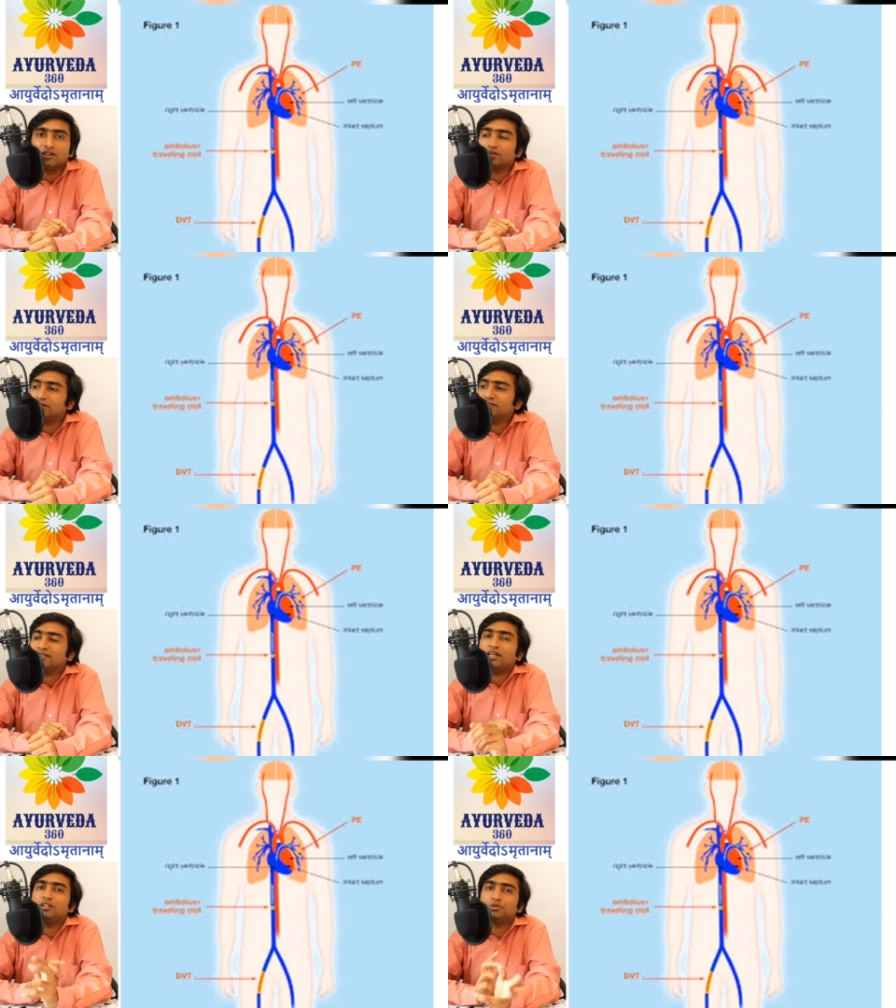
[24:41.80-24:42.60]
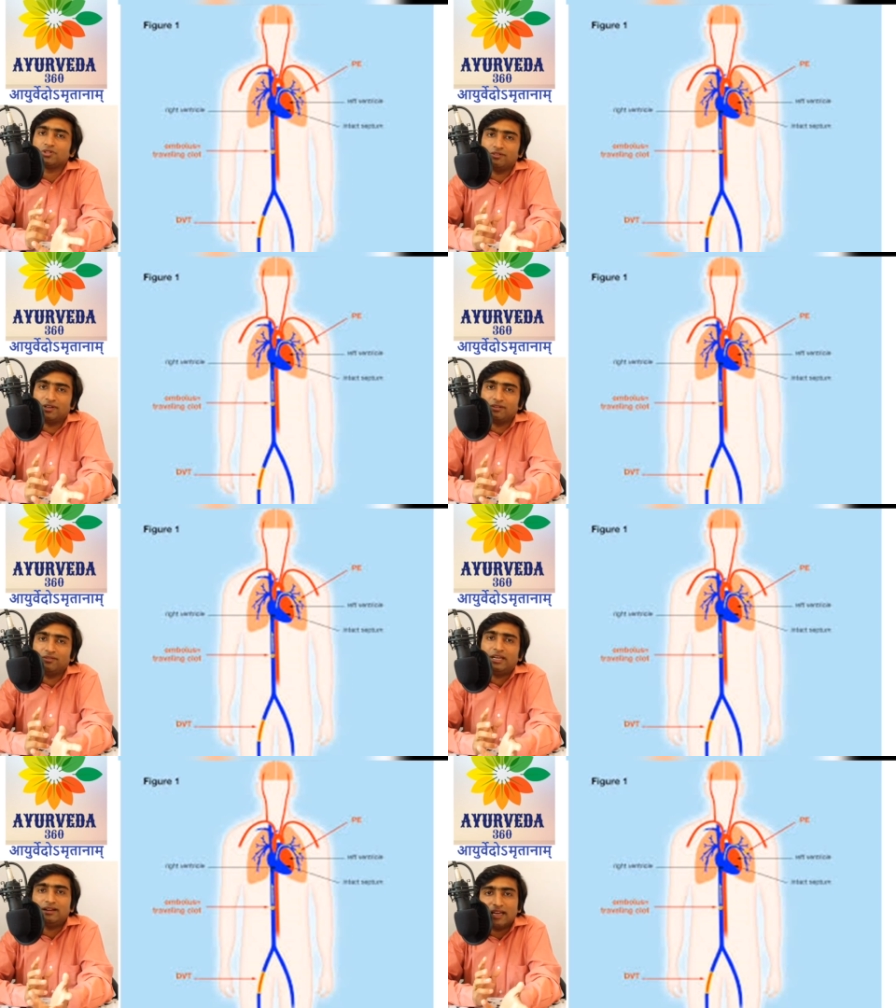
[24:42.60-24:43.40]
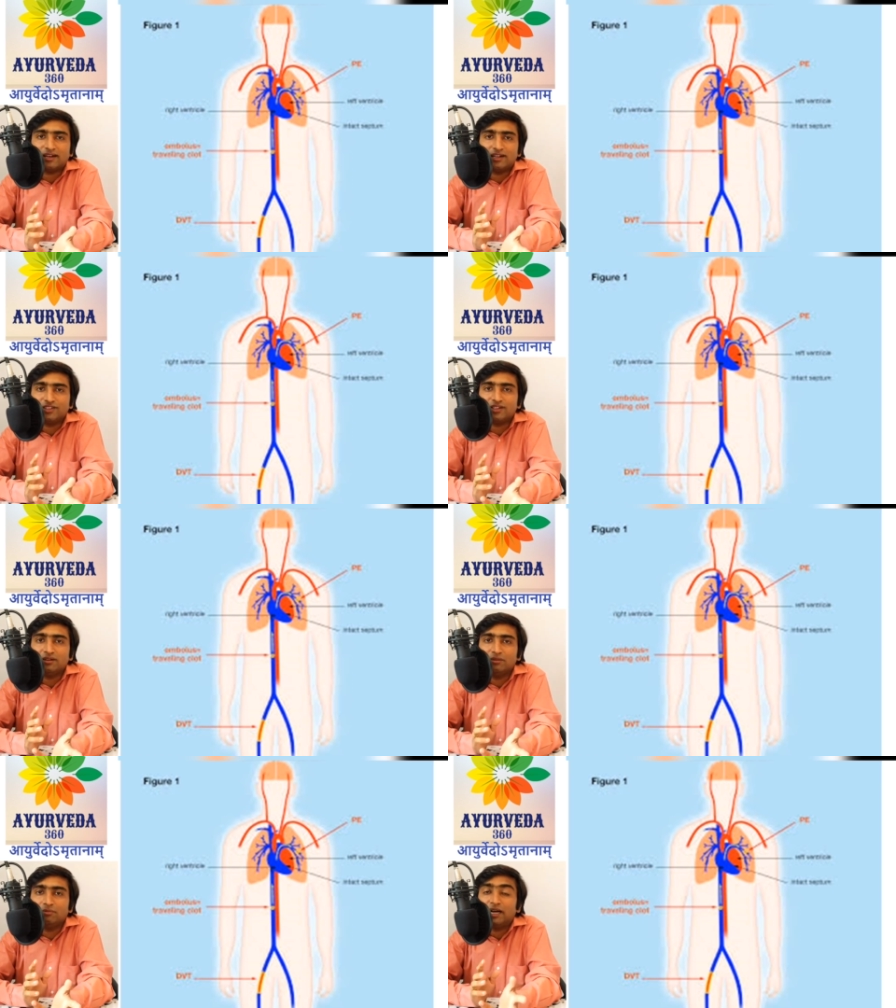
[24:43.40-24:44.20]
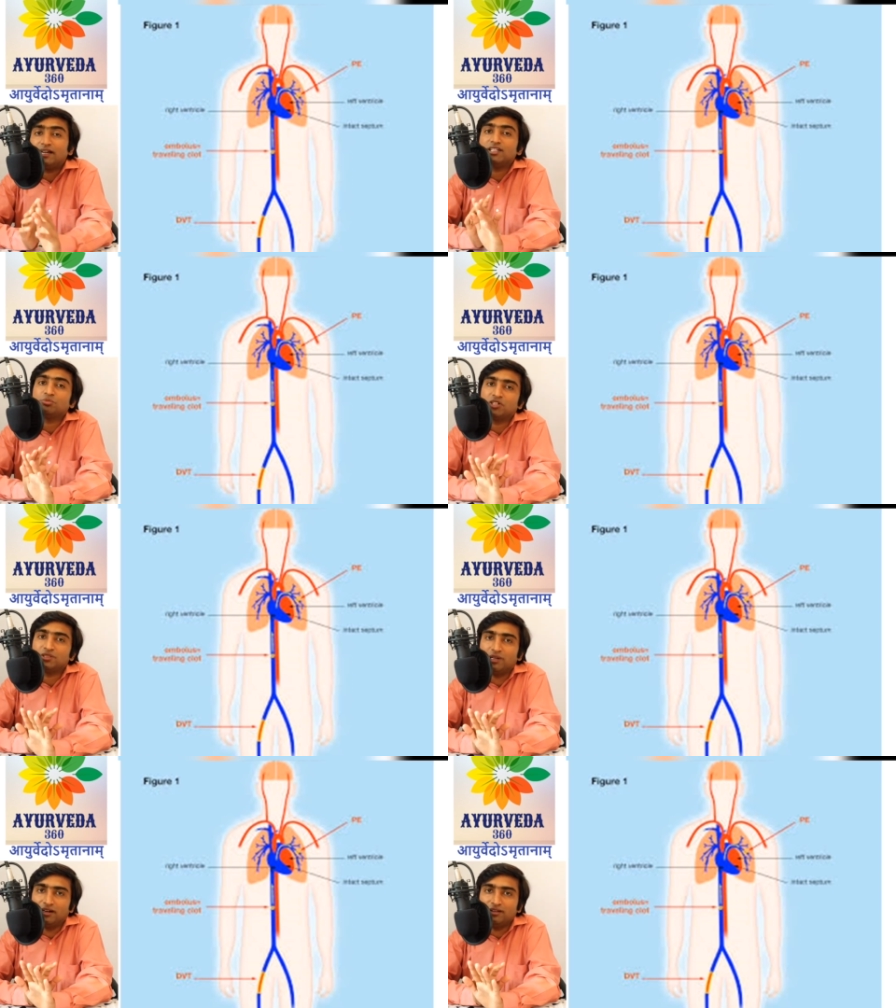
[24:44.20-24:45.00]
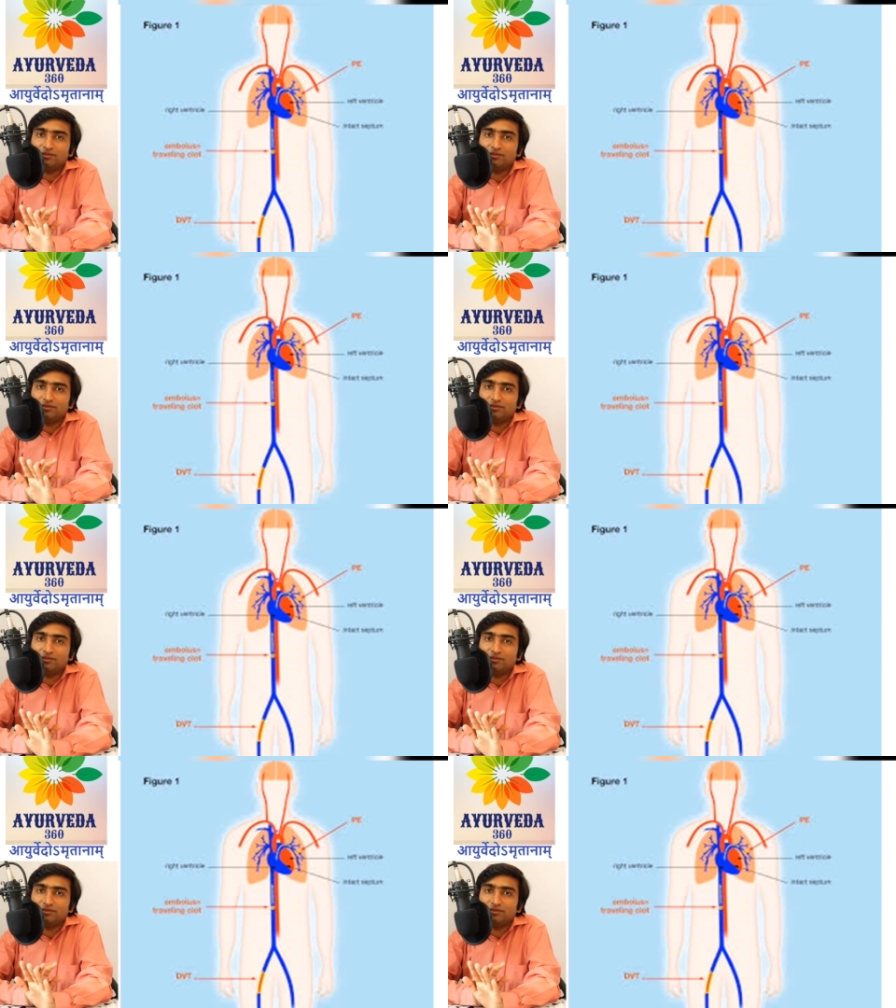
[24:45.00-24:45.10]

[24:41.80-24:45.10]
so this is unusual very rare condition but it is possible